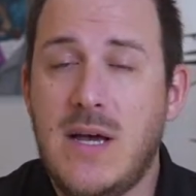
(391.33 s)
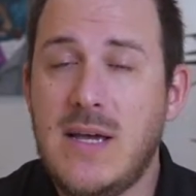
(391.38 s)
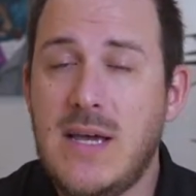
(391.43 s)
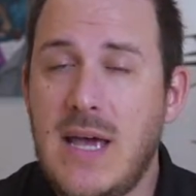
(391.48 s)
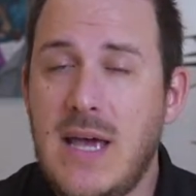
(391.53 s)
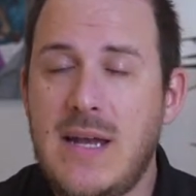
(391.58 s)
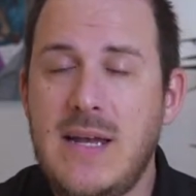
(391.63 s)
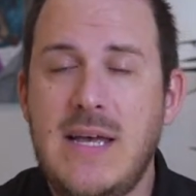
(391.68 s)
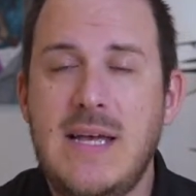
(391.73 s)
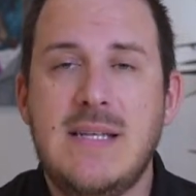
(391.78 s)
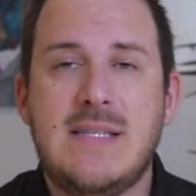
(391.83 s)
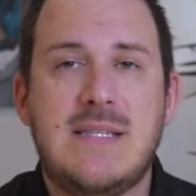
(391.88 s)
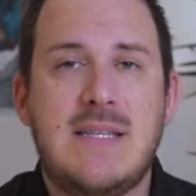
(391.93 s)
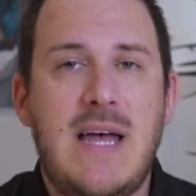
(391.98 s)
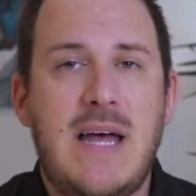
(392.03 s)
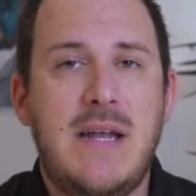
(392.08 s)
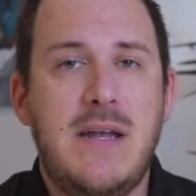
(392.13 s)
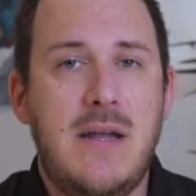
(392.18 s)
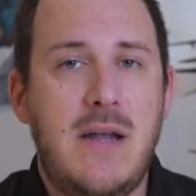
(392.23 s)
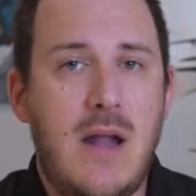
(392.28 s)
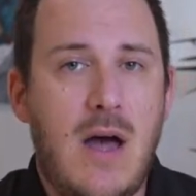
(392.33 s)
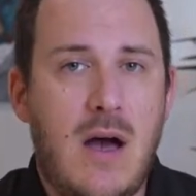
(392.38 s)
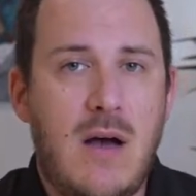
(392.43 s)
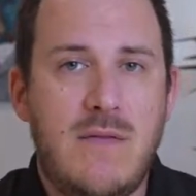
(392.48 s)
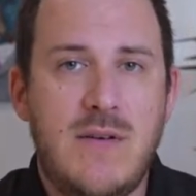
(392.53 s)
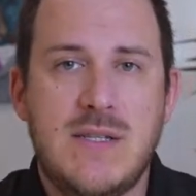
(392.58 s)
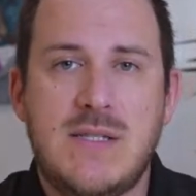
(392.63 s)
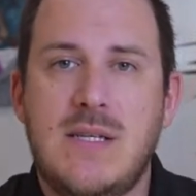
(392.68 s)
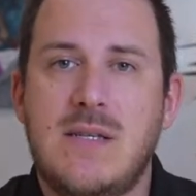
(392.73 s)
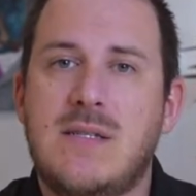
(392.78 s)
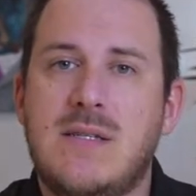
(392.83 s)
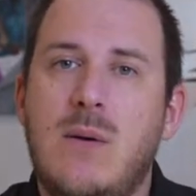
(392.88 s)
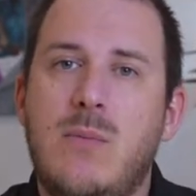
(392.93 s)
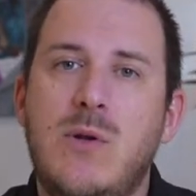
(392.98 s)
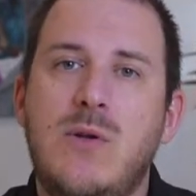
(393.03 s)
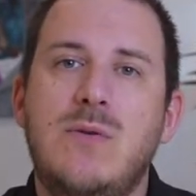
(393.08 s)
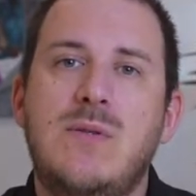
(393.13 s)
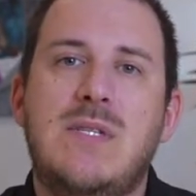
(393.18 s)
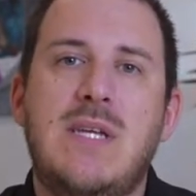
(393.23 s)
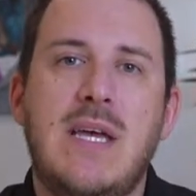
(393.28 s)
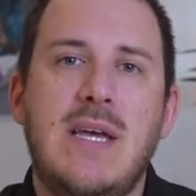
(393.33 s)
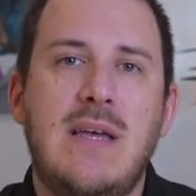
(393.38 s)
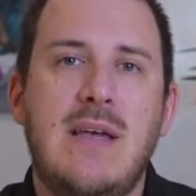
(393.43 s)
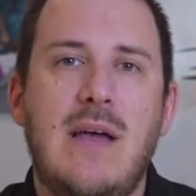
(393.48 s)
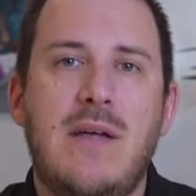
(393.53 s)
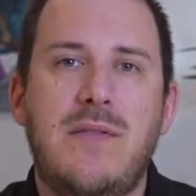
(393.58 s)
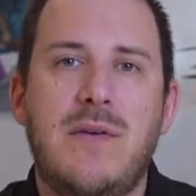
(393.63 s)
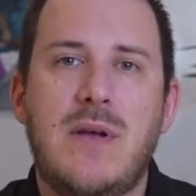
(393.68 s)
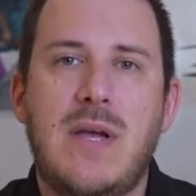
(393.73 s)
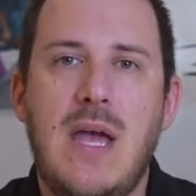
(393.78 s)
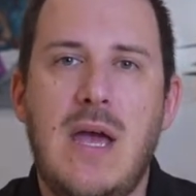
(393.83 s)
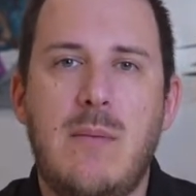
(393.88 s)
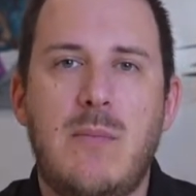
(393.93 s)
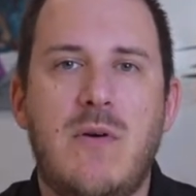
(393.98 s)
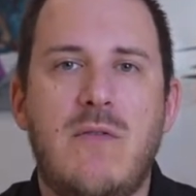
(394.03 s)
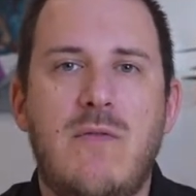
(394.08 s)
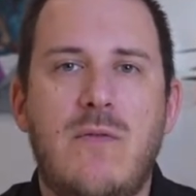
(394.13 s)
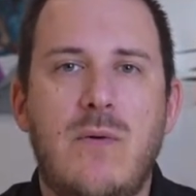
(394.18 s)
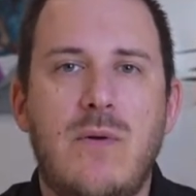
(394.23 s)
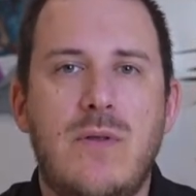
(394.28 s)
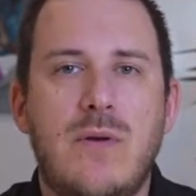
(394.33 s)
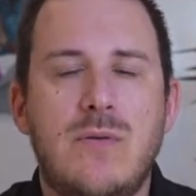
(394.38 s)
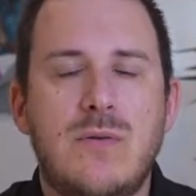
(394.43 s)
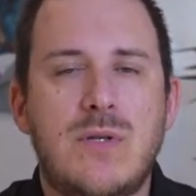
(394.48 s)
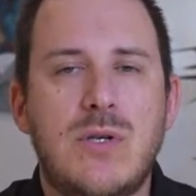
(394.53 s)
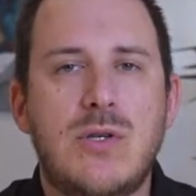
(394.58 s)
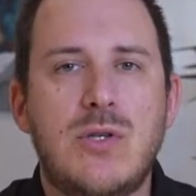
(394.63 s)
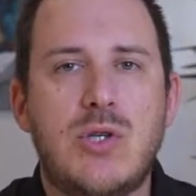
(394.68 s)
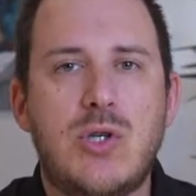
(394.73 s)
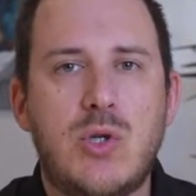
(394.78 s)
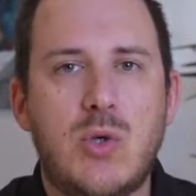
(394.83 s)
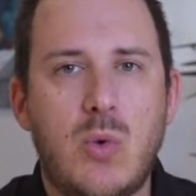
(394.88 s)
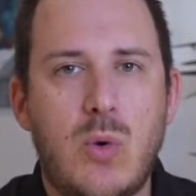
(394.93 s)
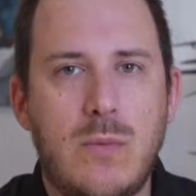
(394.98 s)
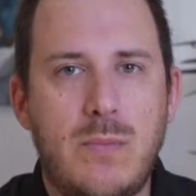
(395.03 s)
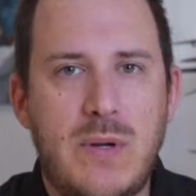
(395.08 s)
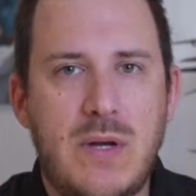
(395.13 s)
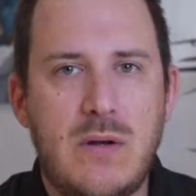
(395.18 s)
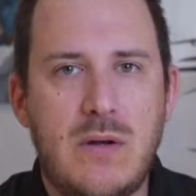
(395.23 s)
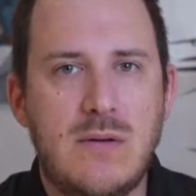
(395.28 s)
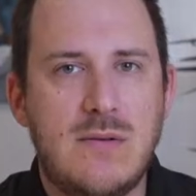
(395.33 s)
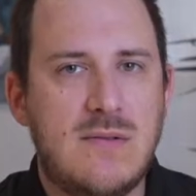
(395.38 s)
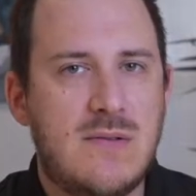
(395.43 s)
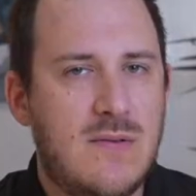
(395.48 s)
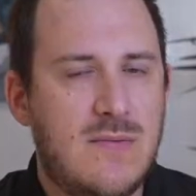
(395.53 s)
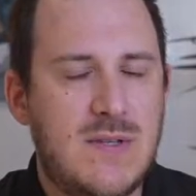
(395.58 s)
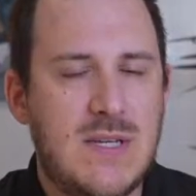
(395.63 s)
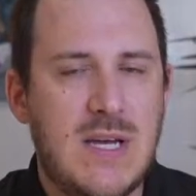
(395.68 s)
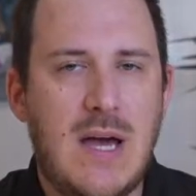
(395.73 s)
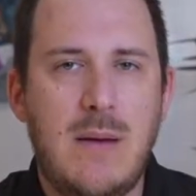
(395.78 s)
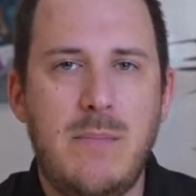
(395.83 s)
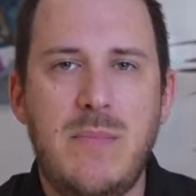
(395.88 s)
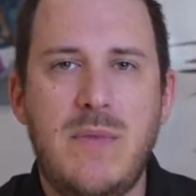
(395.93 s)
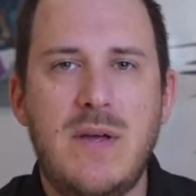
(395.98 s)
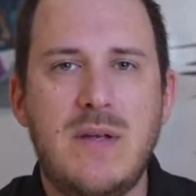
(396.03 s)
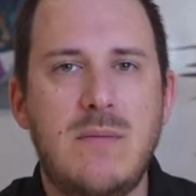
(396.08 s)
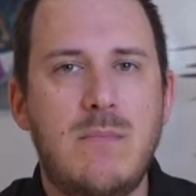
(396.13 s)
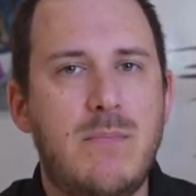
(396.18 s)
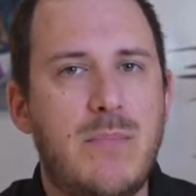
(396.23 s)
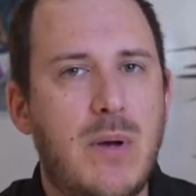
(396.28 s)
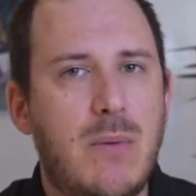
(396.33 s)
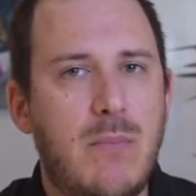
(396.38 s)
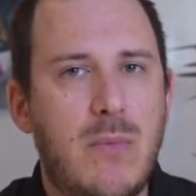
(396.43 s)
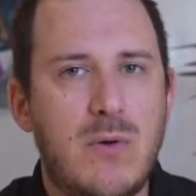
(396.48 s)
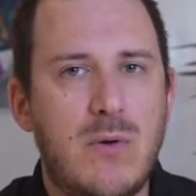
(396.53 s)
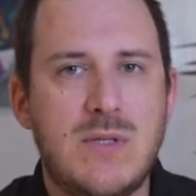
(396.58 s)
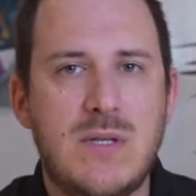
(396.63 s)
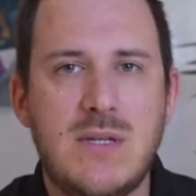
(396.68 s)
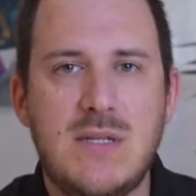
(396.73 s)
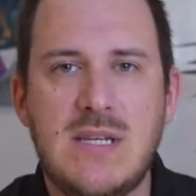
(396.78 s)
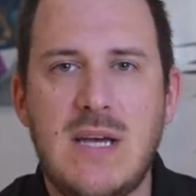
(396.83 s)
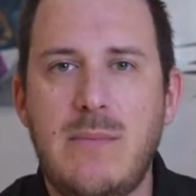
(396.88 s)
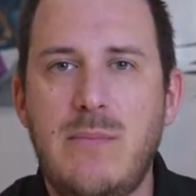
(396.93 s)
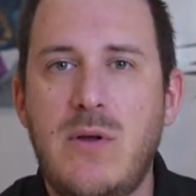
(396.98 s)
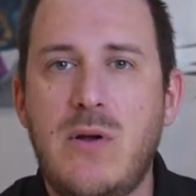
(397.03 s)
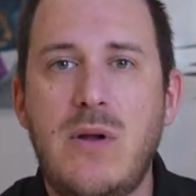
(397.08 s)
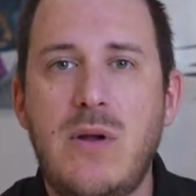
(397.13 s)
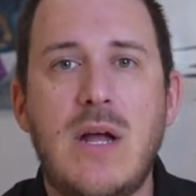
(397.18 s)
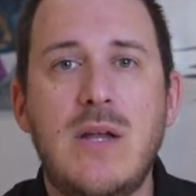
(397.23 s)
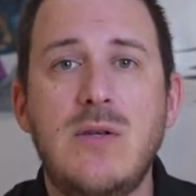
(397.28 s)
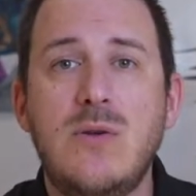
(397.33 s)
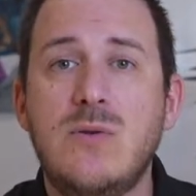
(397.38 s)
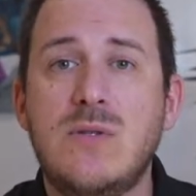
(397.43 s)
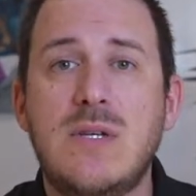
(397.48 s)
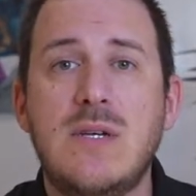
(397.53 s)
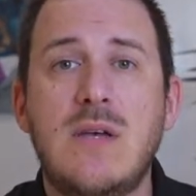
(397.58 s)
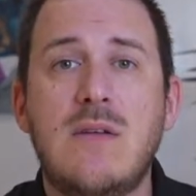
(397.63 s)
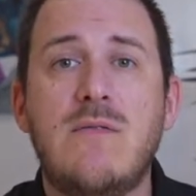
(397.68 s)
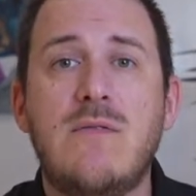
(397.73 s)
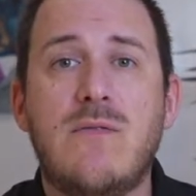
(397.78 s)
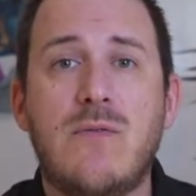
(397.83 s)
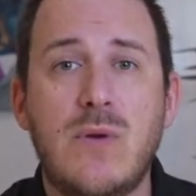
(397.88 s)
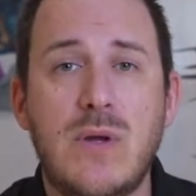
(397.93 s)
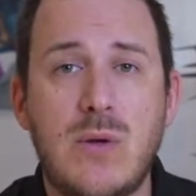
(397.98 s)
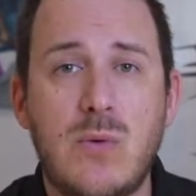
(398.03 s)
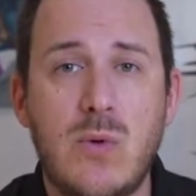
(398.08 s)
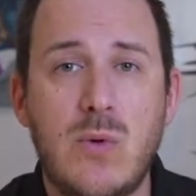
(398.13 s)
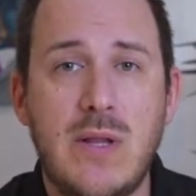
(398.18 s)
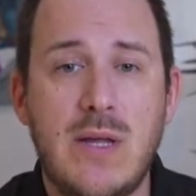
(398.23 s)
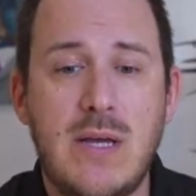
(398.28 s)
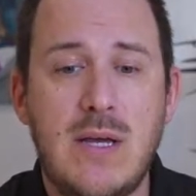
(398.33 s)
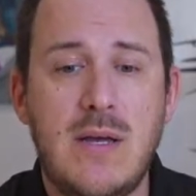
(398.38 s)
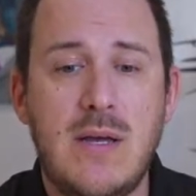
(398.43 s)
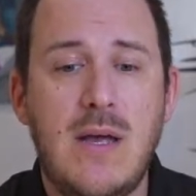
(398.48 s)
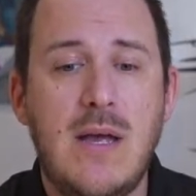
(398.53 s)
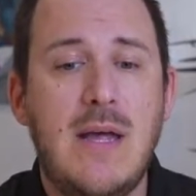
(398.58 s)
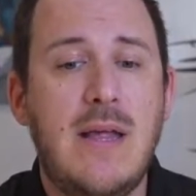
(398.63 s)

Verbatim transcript: Again, it's that novice, that's someone who's taking out their camera for those short periods of time, that, but most of the time they're not using it frequently.